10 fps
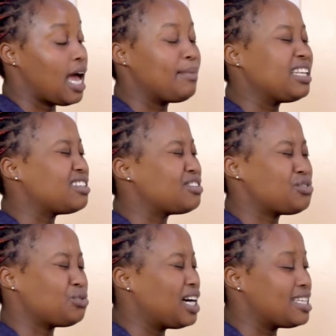I mean
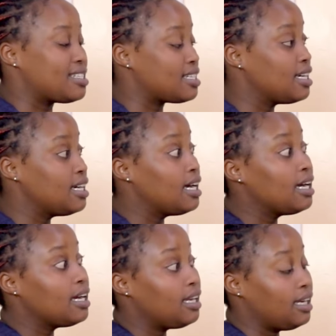sugars,
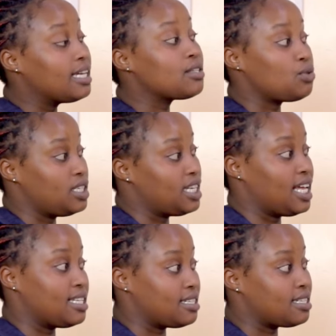less
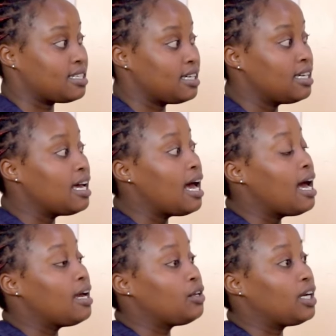sweeteners.
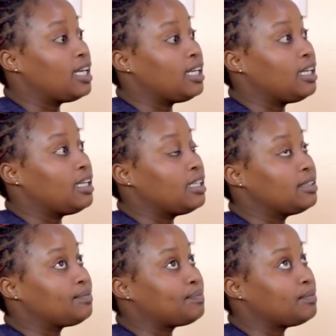You
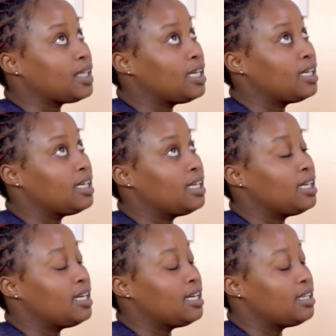can,
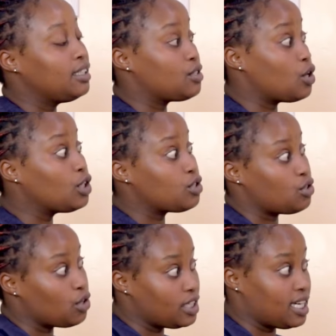there's also
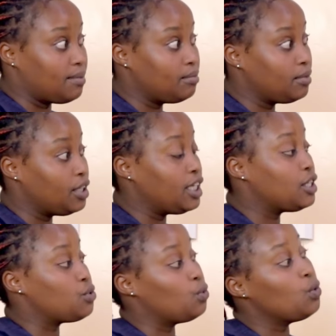sodium. You
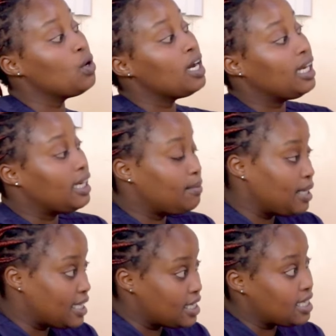need to
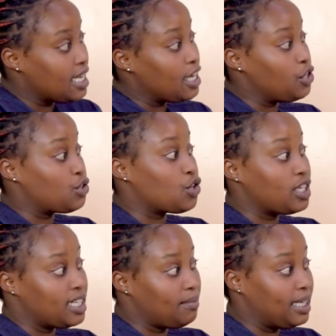limit your
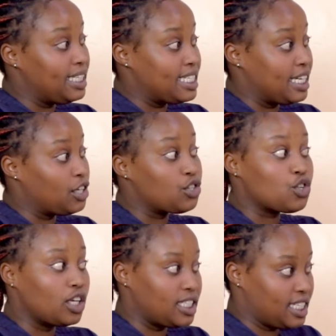sodium intake, your
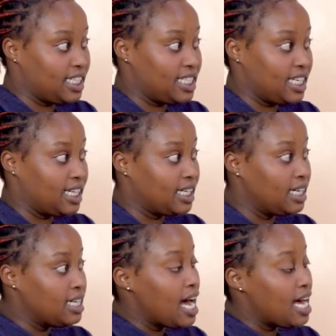salt intake.
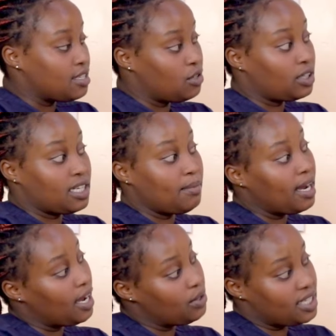As Dr.
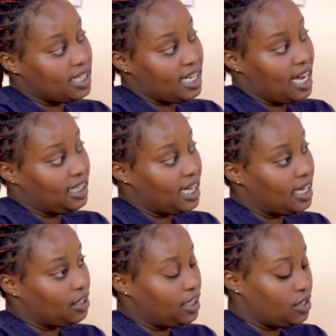Makau said
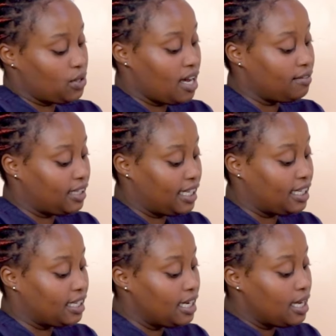earlier, you need to have
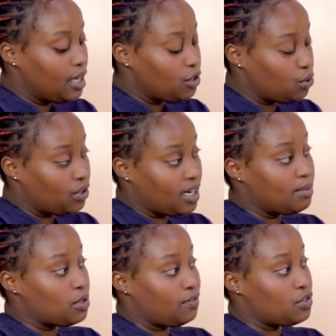like 2
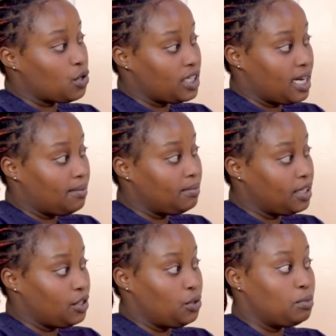grams of sodium
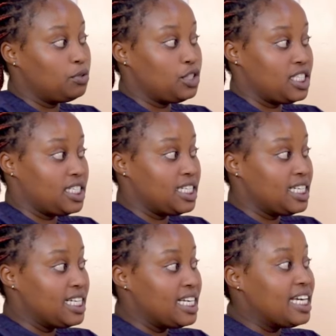in your body.
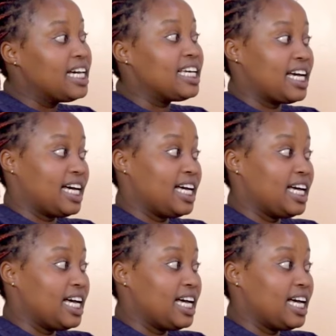Okay. Yeah.